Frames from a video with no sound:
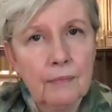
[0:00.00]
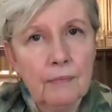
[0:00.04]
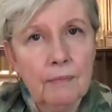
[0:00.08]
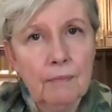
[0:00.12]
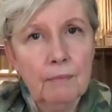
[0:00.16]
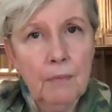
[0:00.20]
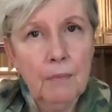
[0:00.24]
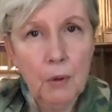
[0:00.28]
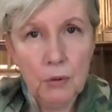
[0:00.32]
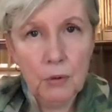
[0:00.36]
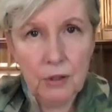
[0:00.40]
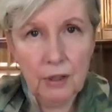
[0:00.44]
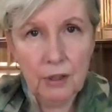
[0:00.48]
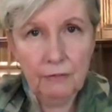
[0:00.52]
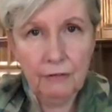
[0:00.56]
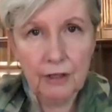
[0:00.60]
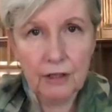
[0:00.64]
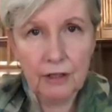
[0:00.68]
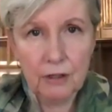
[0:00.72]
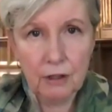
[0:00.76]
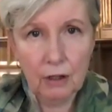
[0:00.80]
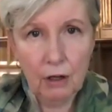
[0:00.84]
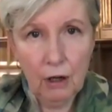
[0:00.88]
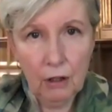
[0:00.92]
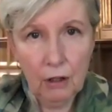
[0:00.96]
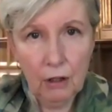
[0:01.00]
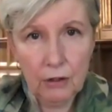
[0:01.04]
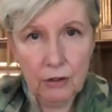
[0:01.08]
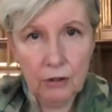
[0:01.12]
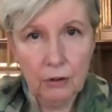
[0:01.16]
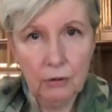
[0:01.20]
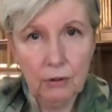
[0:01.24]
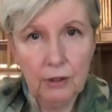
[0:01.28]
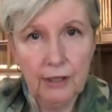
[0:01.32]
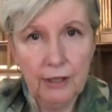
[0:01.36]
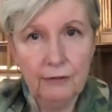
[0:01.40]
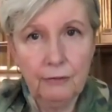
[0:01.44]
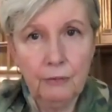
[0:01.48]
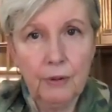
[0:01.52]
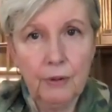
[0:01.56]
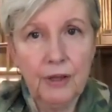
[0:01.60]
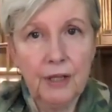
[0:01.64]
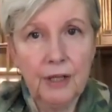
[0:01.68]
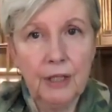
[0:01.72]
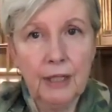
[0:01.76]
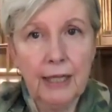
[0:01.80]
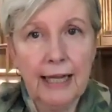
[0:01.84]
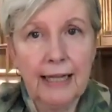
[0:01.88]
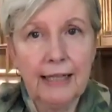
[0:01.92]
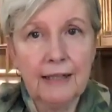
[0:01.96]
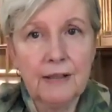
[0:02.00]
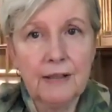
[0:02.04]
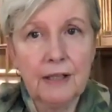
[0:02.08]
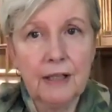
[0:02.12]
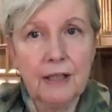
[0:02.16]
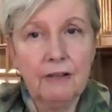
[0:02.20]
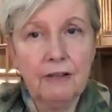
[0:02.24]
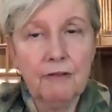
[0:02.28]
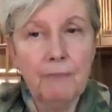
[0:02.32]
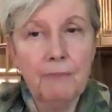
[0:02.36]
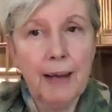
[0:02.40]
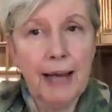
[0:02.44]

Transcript: Most of us also live with the legacy of